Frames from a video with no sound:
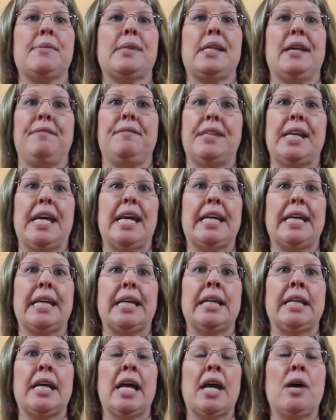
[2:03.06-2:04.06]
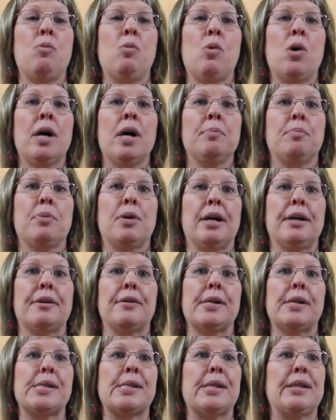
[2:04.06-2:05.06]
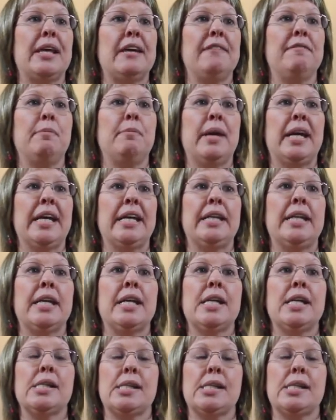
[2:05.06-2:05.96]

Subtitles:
they've taken and what progress they've made